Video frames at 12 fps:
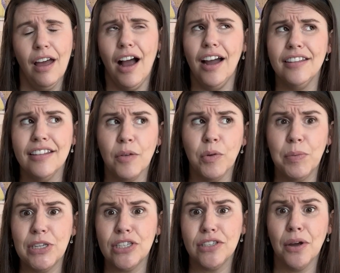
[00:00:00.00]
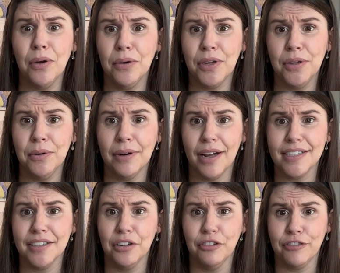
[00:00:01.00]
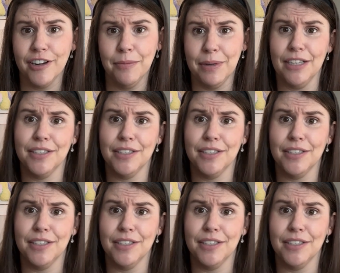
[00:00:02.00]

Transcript: I think that would be so cute as a little freebie.